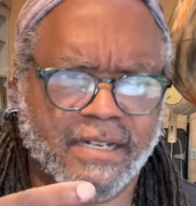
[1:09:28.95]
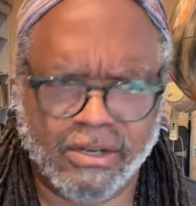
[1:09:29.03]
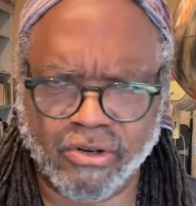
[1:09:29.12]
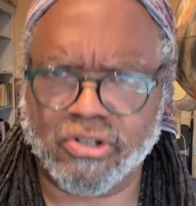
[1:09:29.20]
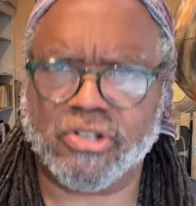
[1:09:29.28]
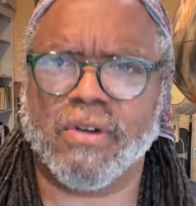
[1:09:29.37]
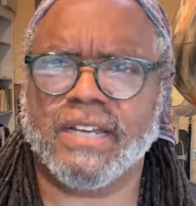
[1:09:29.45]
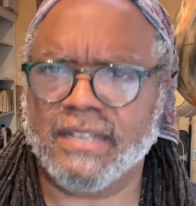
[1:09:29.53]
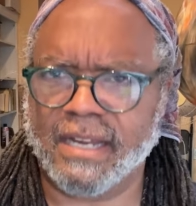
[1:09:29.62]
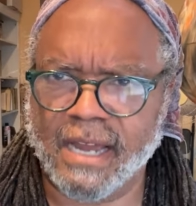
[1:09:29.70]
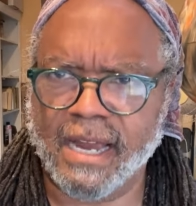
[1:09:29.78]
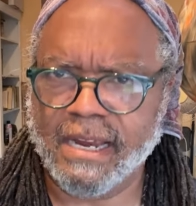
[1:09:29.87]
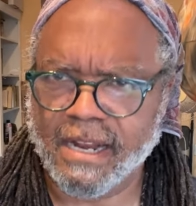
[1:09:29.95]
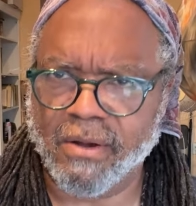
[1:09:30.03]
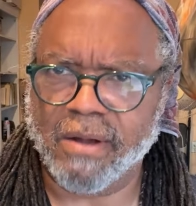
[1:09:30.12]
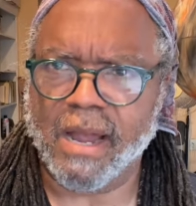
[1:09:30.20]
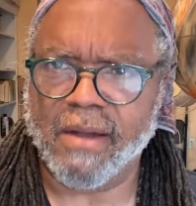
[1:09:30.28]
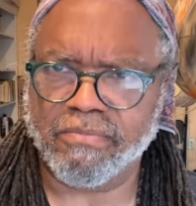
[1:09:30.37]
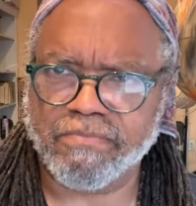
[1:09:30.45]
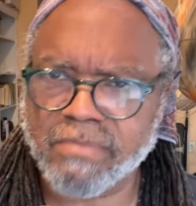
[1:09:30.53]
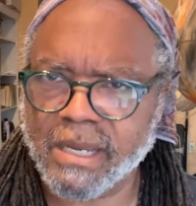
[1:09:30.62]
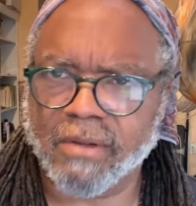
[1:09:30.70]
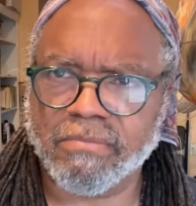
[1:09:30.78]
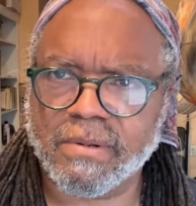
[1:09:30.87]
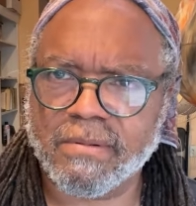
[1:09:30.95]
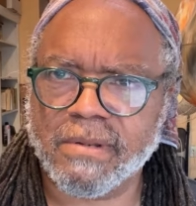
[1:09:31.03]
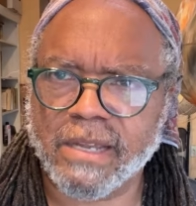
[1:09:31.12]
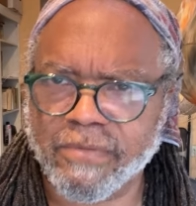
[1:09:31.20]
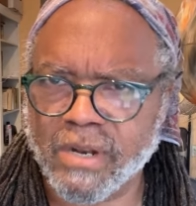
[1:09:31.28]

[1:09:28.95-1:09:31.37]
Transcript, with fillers: I can tell you're stressing. I, you know, I, you know,